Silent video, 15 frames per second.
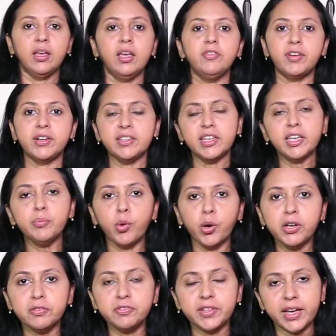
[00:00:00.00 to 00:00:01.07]
If at any
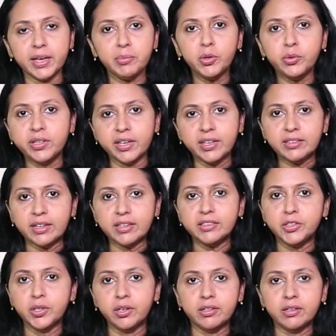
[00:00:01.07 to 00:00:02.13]
point of time you think
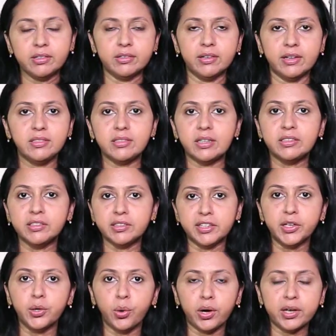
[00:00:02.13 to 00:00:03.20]
that your nuts are
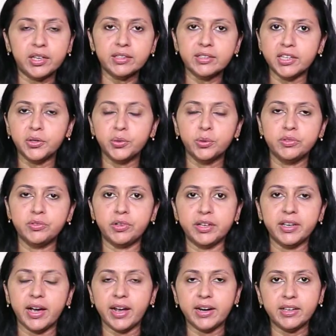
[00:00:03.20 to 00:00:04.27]
turning oily, then you could try
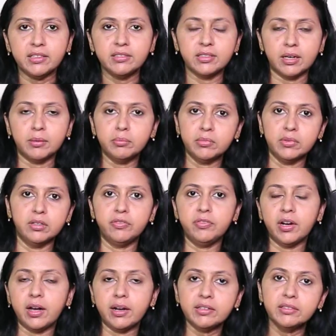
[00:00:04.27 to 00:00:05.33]
adding some
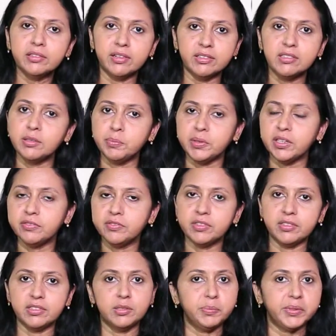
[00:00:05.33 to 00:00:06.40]
flour in the recipe if the
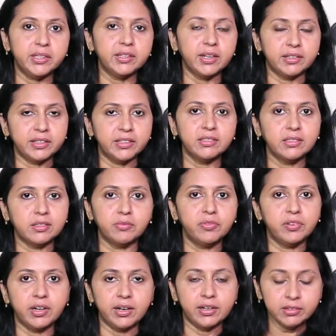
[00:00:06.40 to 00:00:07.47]
recipe contains some
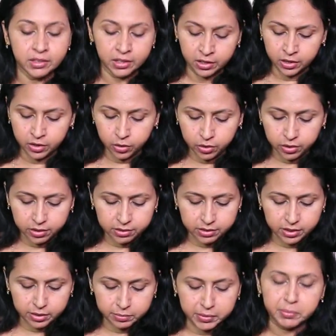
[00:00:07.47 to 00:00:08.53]
flour,
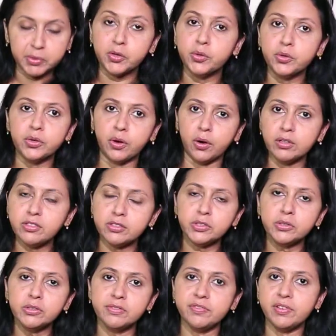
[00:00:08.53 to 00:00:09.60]
or maybe you could also
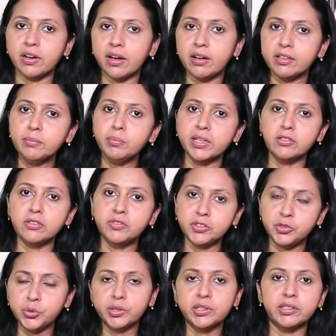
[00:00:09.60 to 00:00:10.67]
use flour in place of the
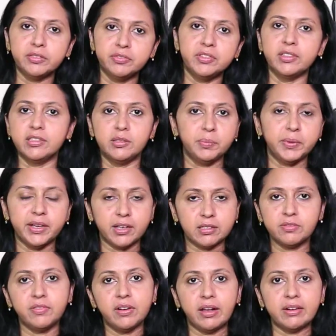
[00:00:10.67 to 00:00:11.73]
sugar if the recipe has
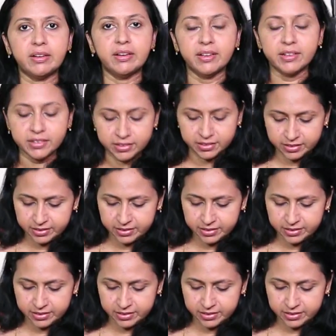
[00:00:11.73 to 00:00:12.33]
flour in it.